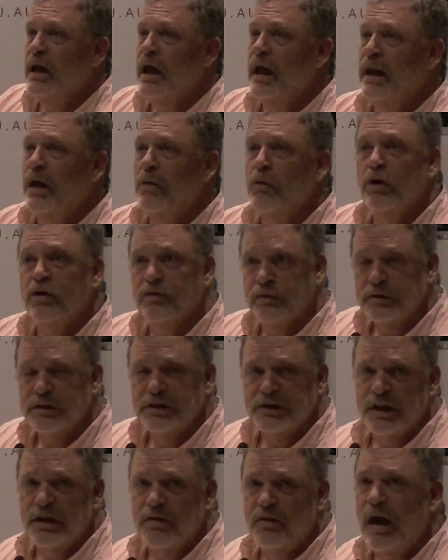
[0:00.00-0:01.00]
and I worked for
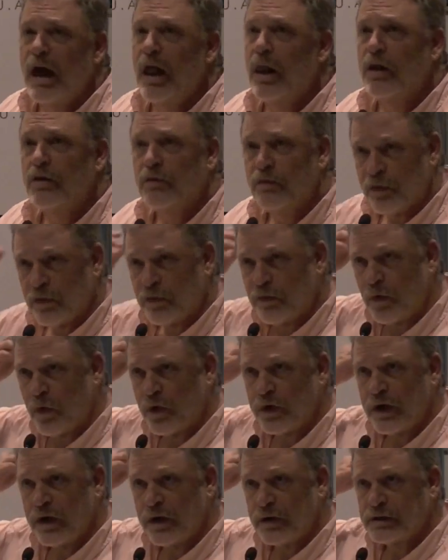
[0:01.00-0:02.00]
Steve Allen for
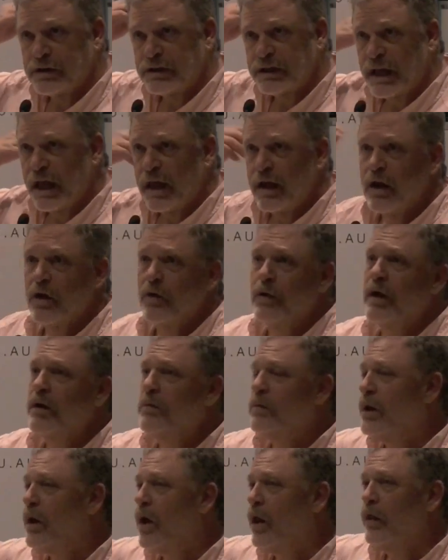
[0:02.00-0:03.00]
four years, and I hear
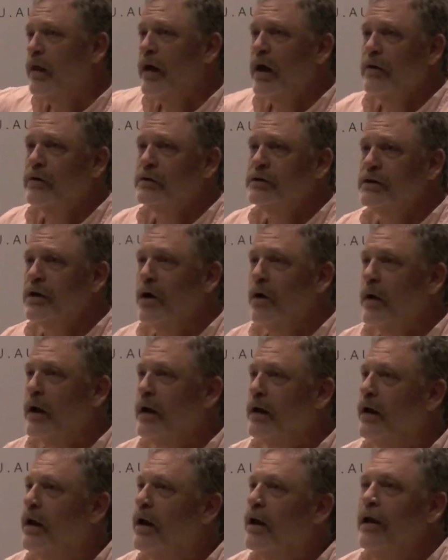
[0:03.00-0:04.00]
him and all the others
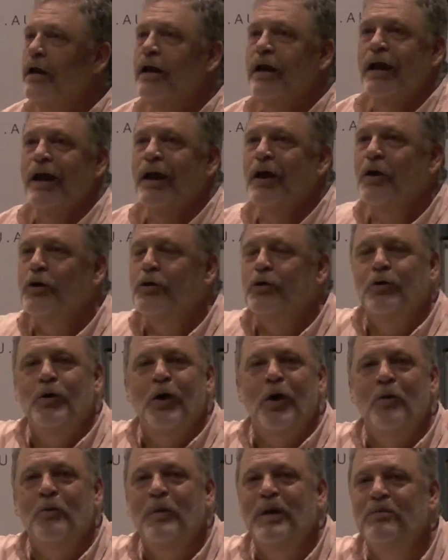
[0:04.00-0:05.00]
going, you
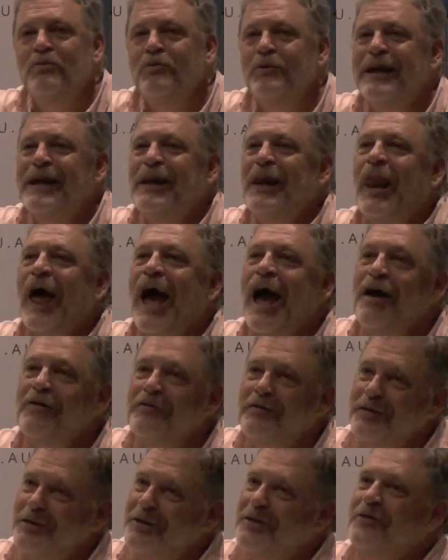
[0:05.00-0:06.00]
know, we bring
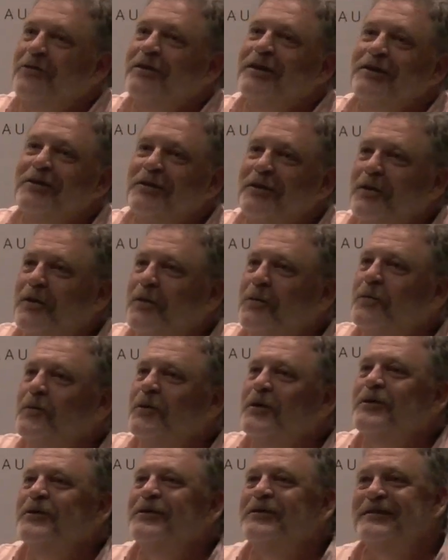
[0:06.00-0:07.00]
laughter into the
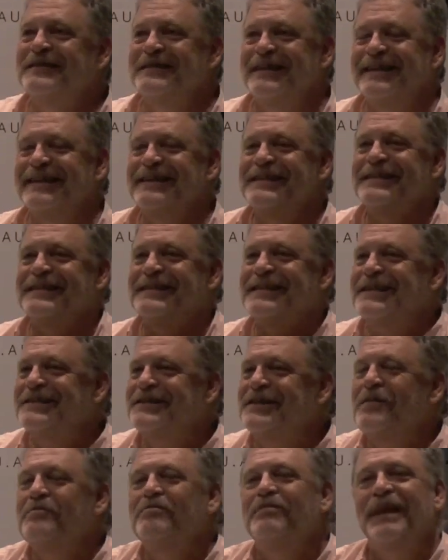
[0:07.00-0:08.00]
world, and it's
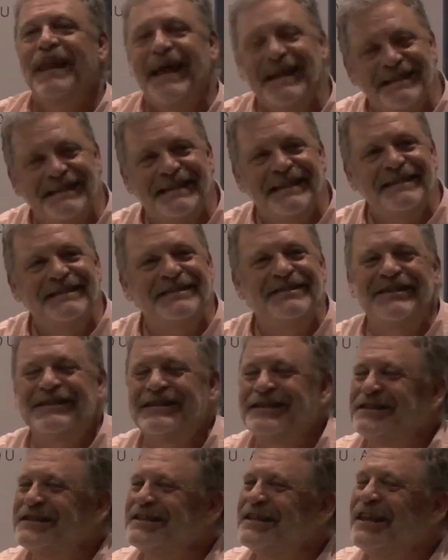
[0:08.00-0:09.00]
such a blessing
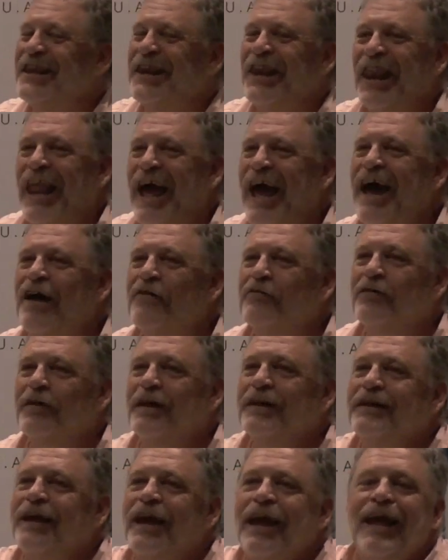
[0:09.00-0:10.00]
just to laugh,
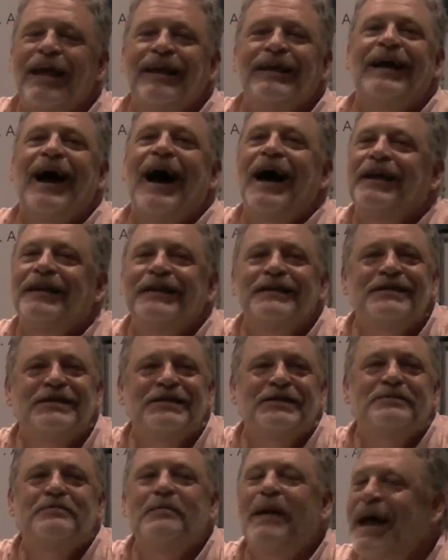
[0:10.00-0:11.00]
and God is
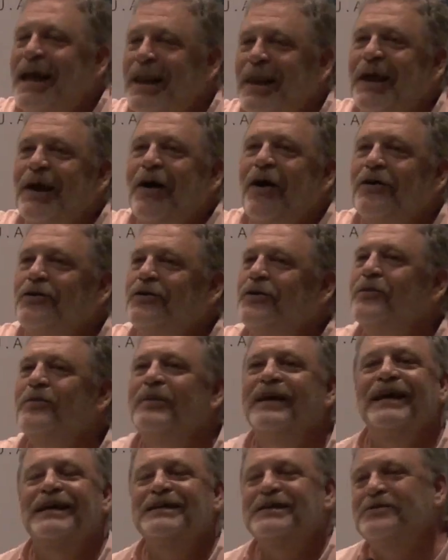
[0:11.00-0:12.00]
smiling on you
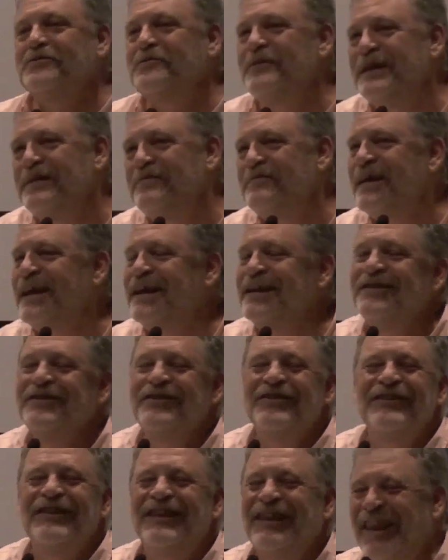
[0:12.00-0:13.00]
because we made
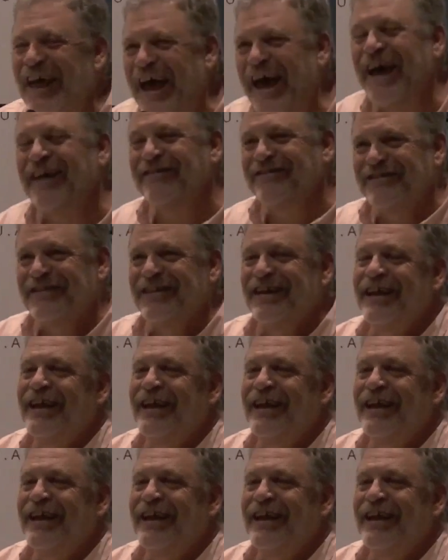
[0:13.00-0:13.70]
you laugh.